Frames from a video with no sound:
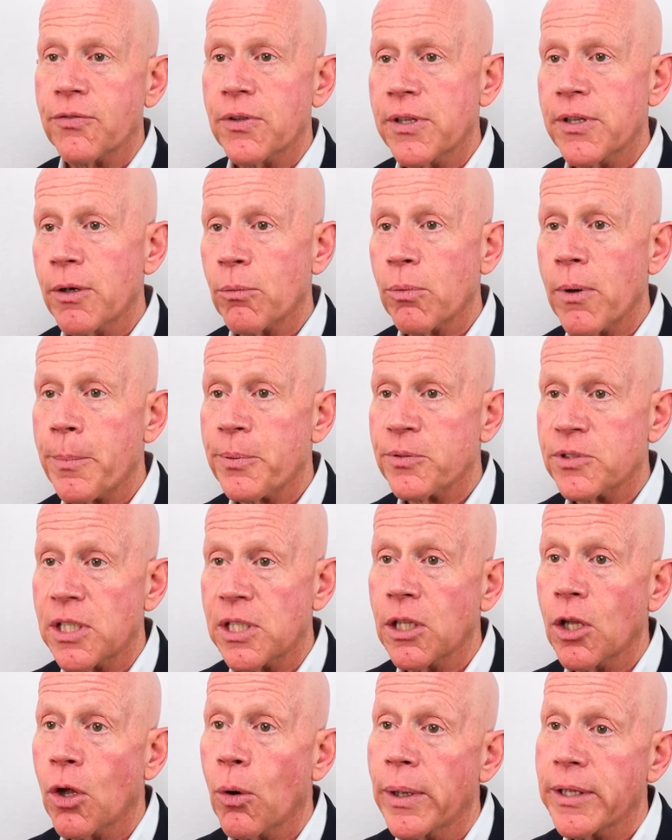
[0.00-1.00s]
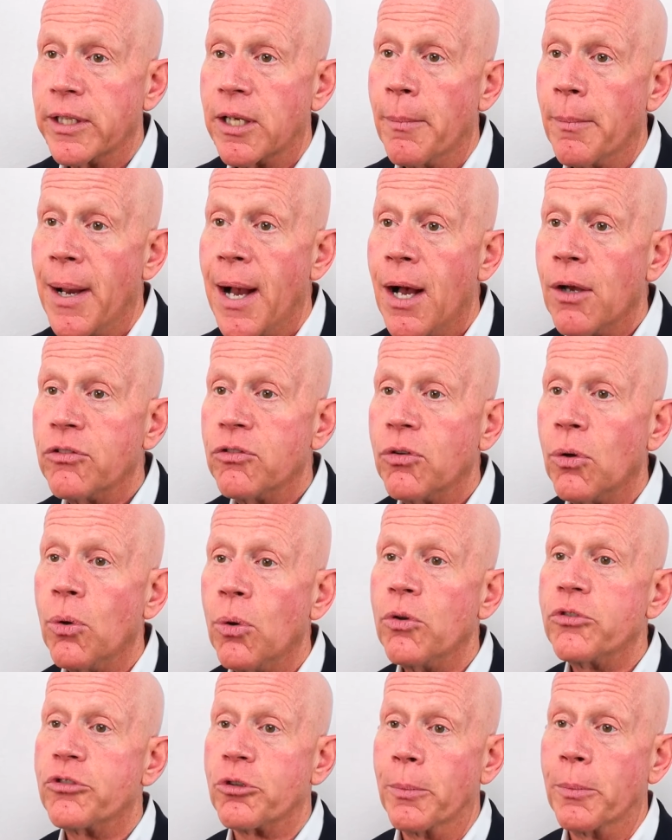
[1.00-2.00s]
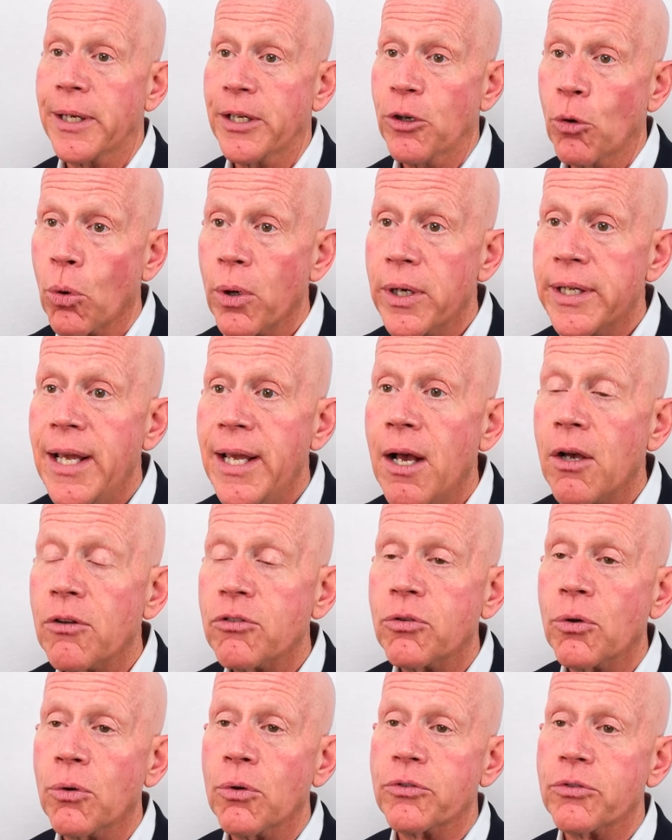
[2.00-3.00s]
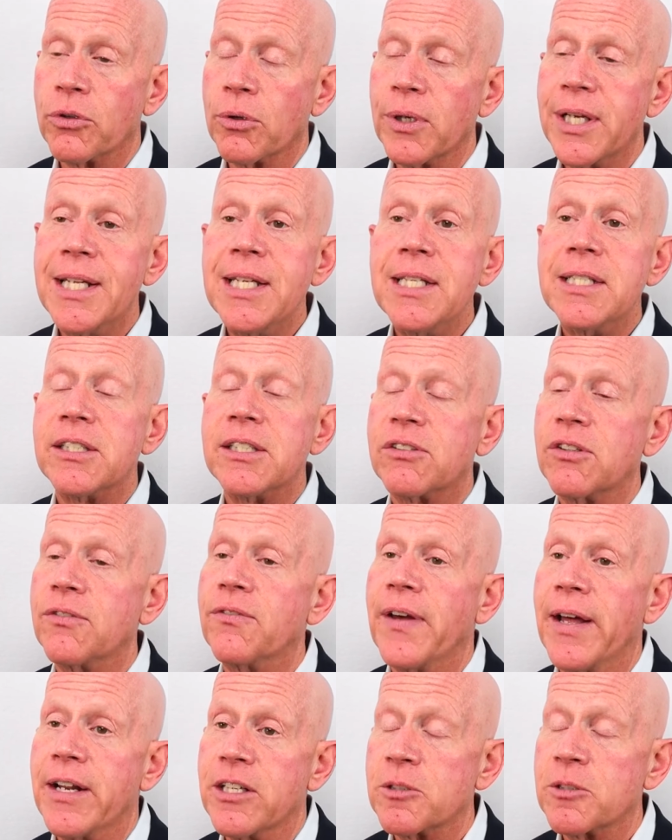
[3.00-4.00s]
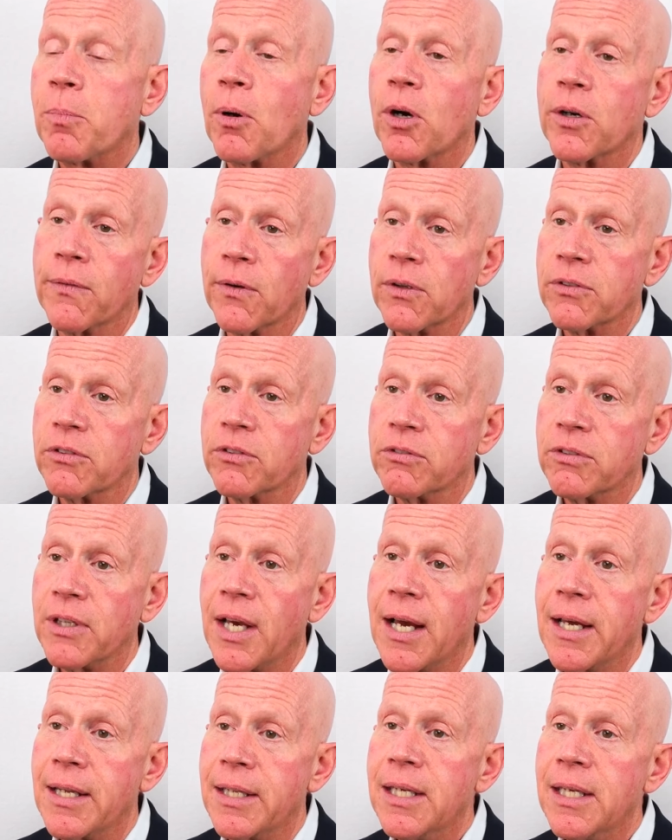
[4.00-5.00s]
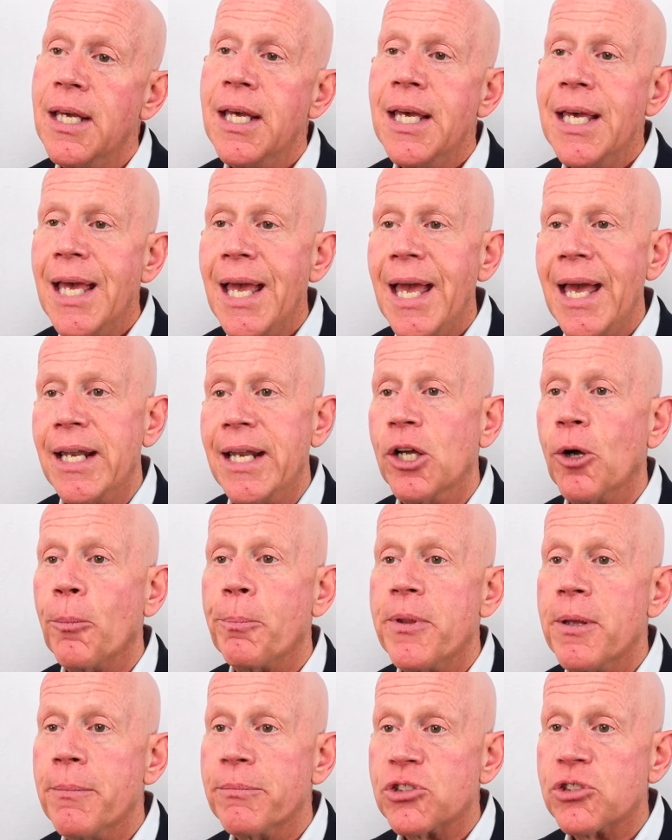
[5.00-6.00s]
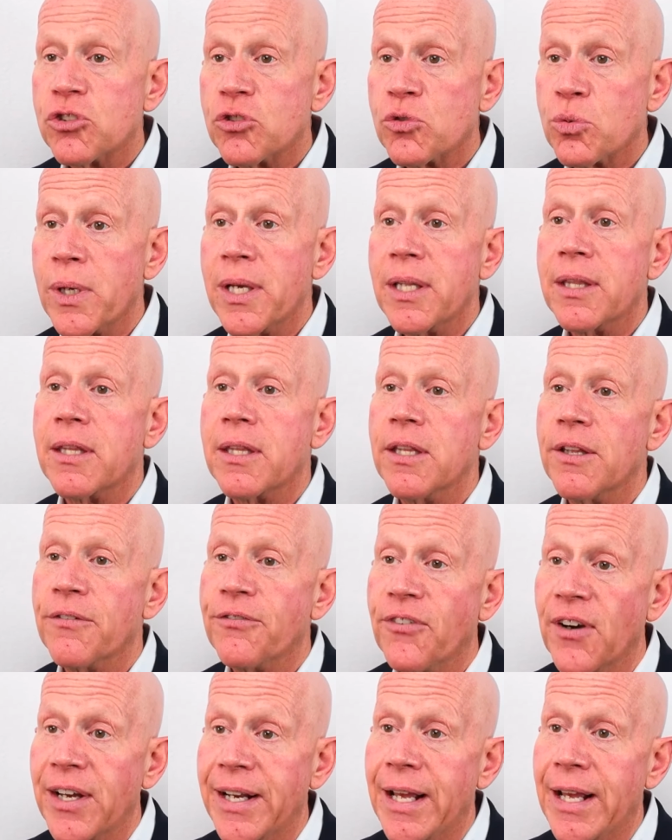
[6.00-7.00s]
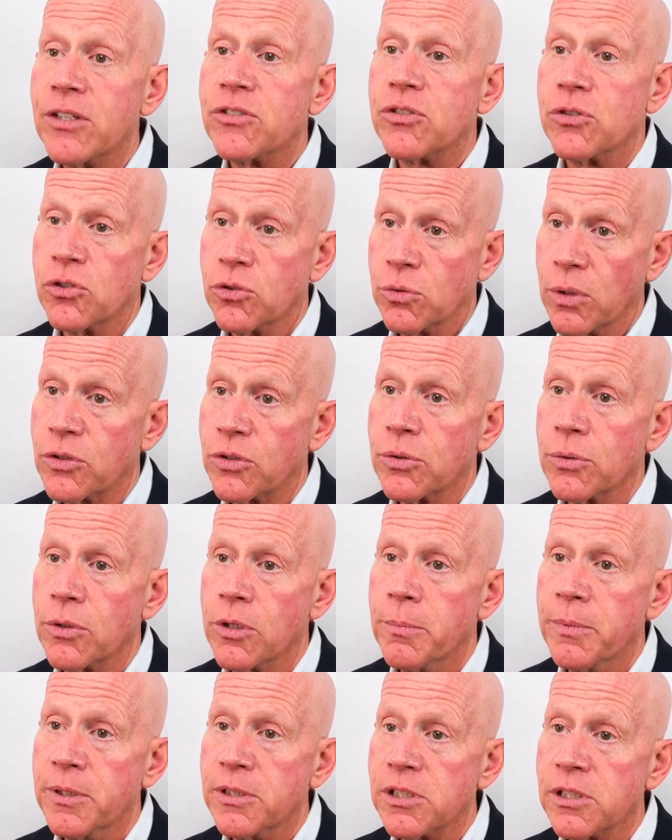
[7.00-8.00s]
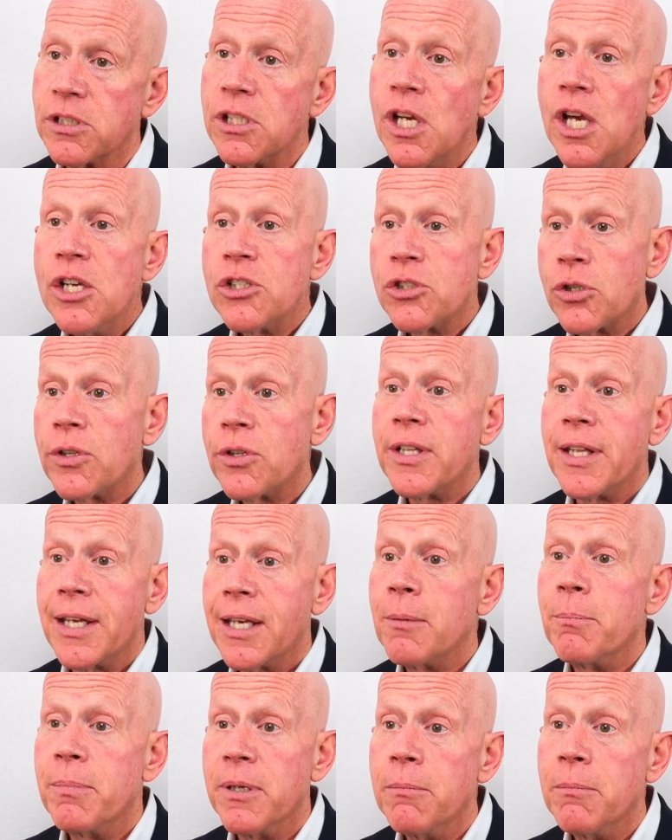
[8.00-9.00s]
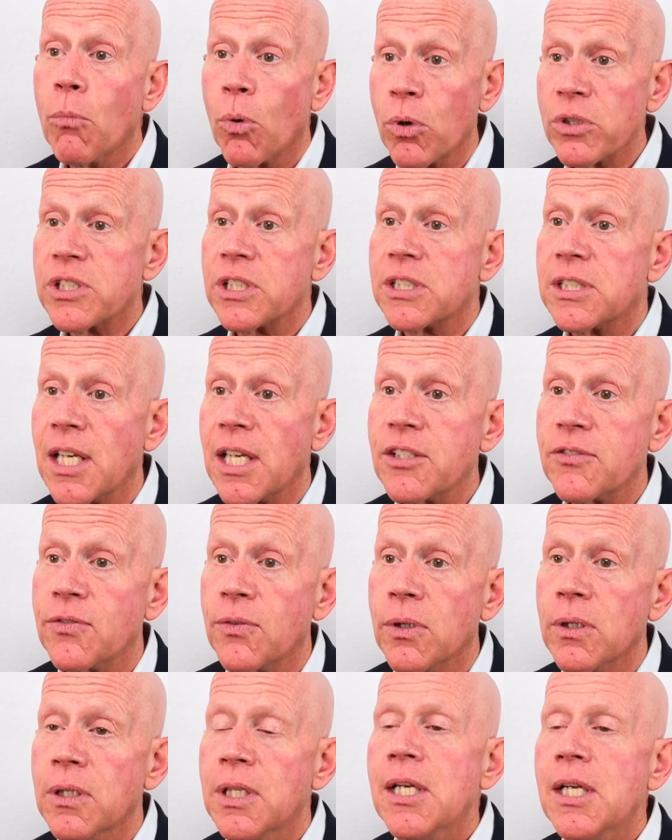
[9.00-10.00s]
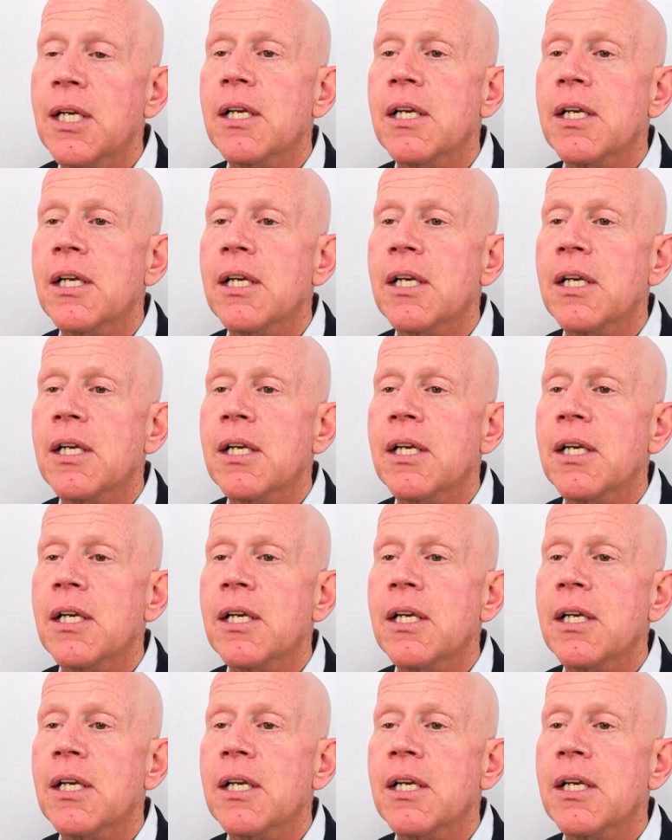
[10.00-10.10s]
that represent low-income households or minority households or any disadvantaged part of our society, and help them strengthen the financial structure of the business so that they can be more successful.